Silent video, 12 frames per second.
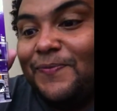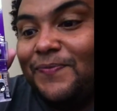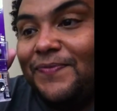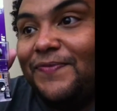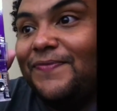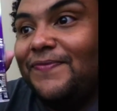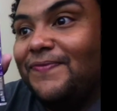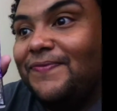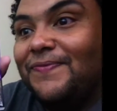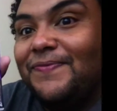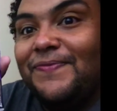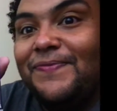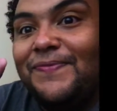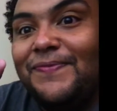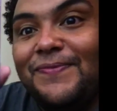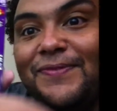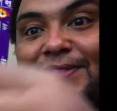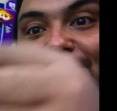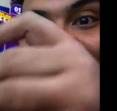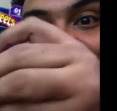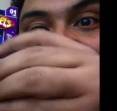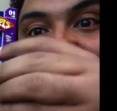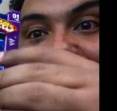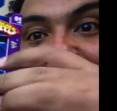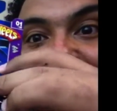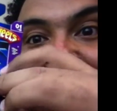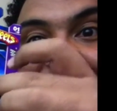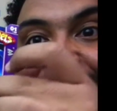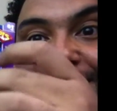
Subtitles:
Nobody speaks.